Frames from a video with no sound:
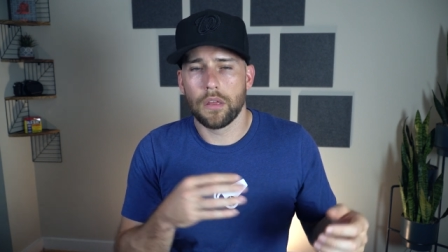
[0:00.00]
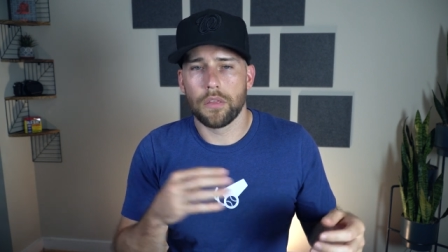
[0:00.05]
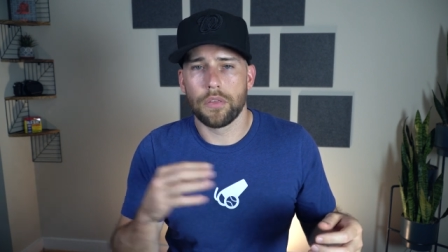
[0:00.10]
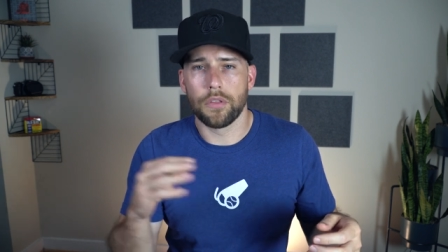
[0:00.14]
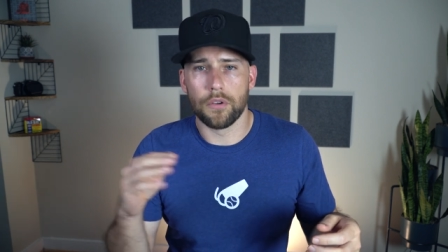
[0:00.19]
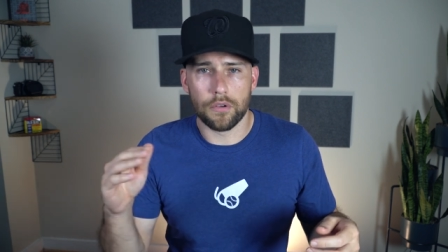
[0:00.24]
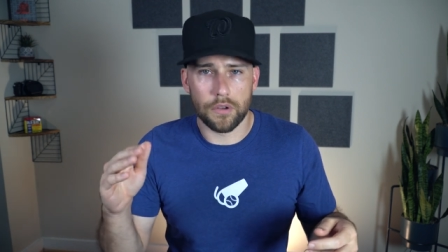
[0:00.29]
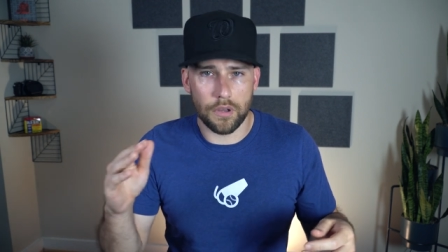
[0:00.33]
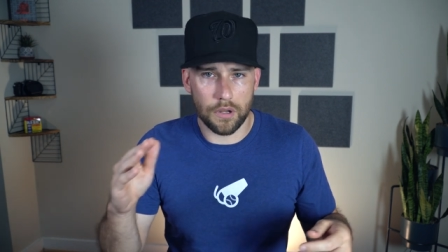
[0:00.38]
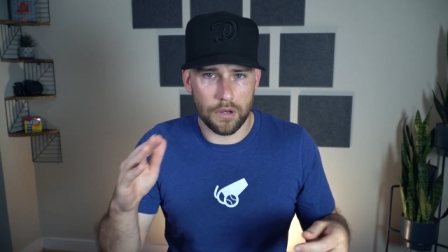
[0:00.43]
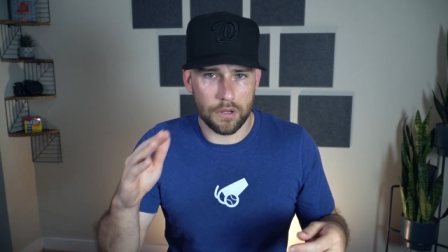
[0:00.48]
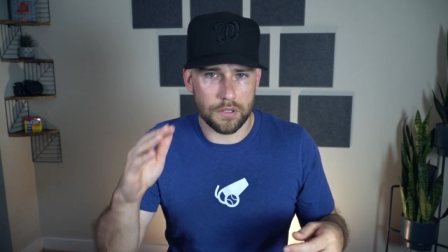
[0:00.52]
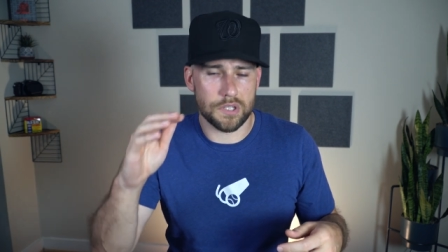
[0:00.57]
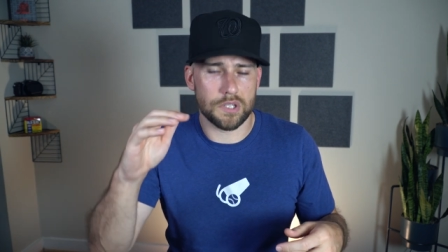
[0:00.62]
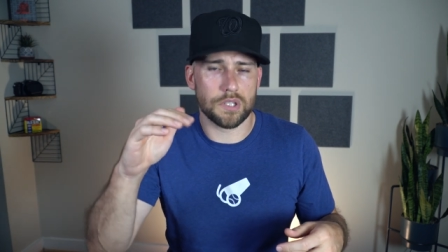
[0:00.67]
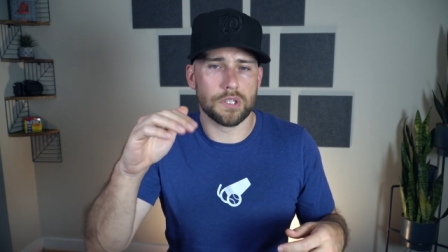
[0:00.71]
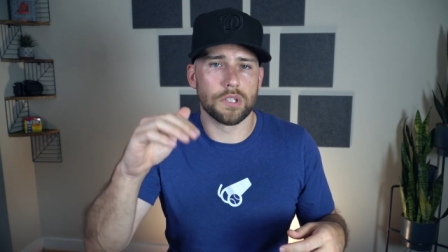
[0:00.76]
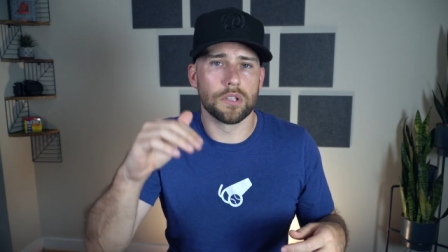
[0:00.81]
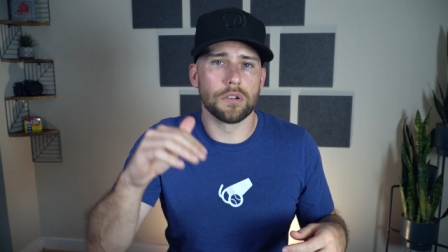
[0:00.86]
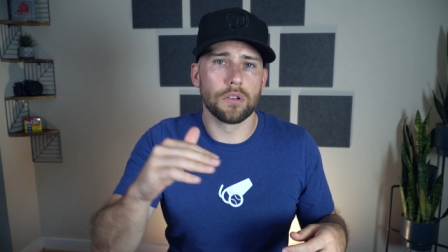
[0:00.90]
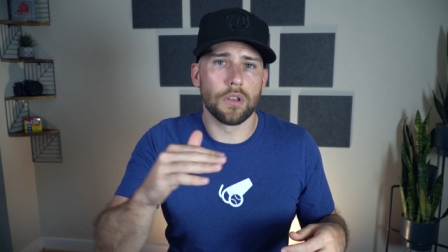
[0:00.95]
they're gonna
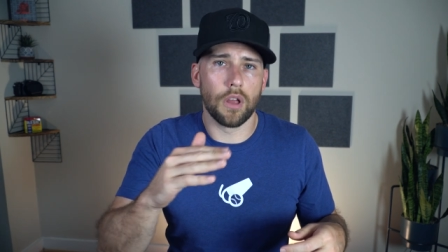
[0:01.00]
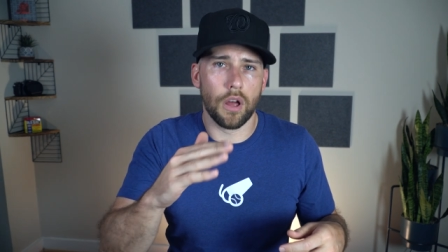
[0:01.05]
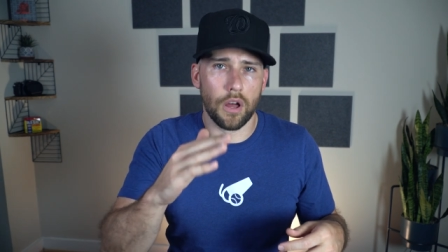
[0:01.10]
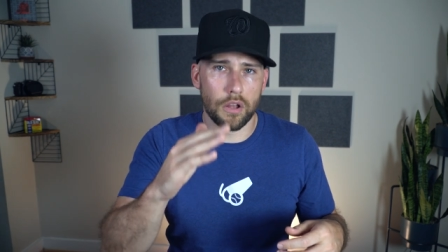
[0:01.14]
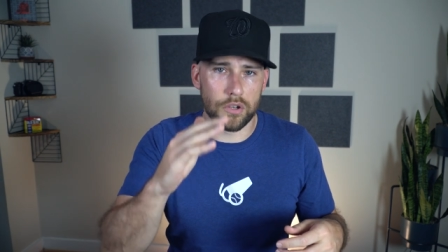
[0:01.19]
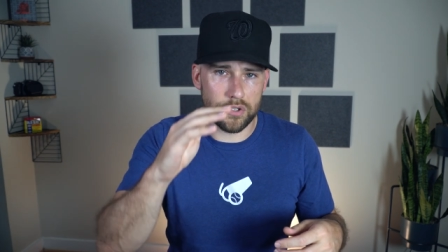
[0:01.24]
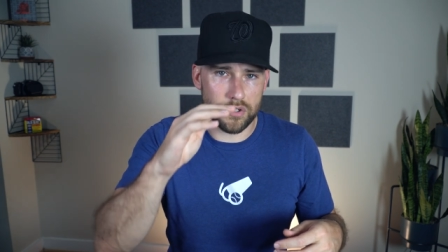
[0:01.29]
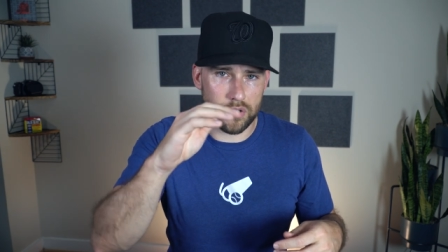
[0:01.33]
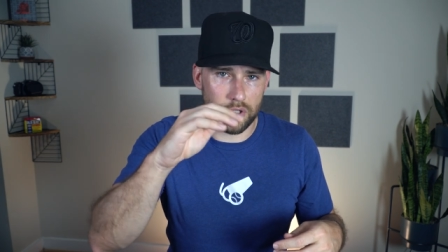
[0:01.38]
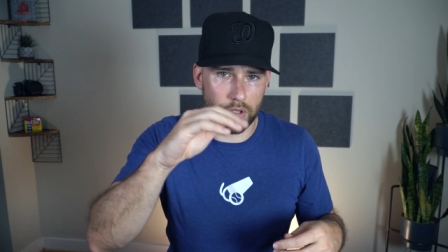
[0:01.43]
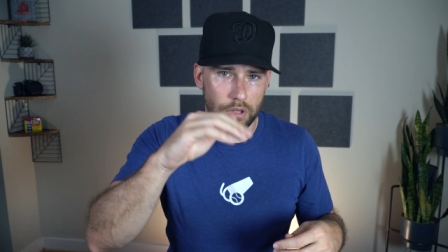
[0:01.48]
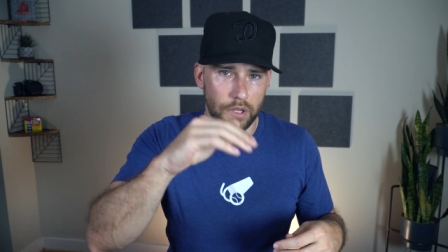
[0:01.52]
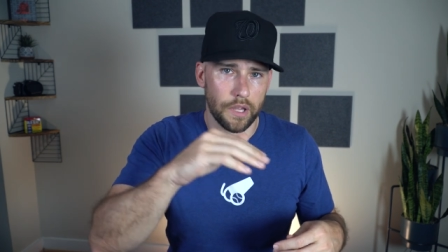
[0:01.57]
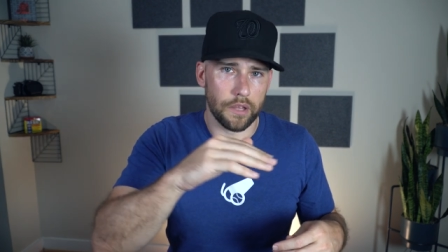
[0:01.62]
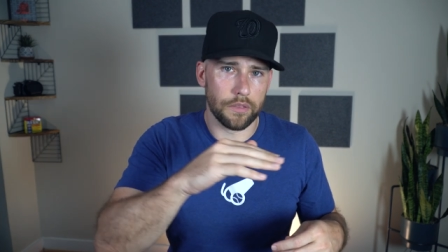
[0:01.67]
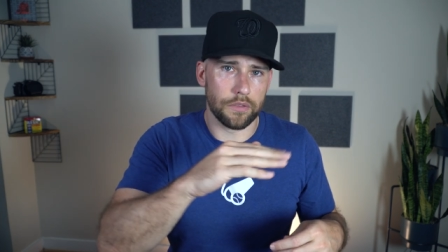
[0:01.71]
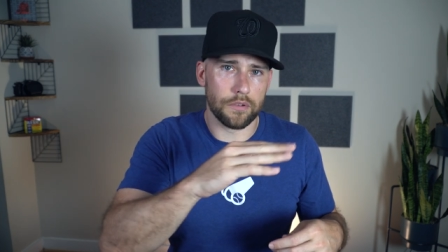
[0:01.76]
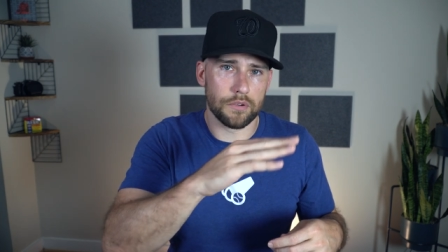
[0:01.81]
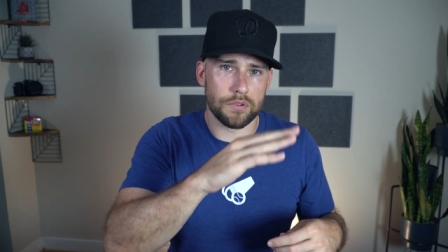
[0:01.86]
still undulate.